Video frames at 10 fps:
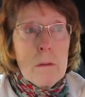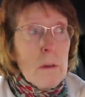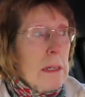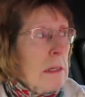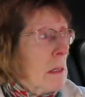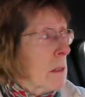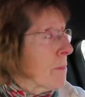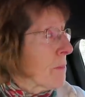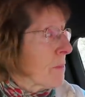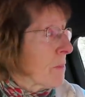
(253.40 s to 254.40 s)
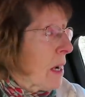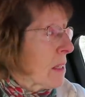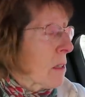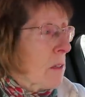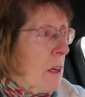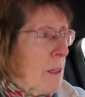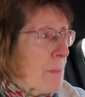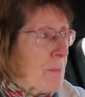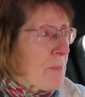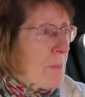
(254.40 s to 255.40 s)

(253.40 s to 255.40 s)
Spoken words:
Well, I don't know.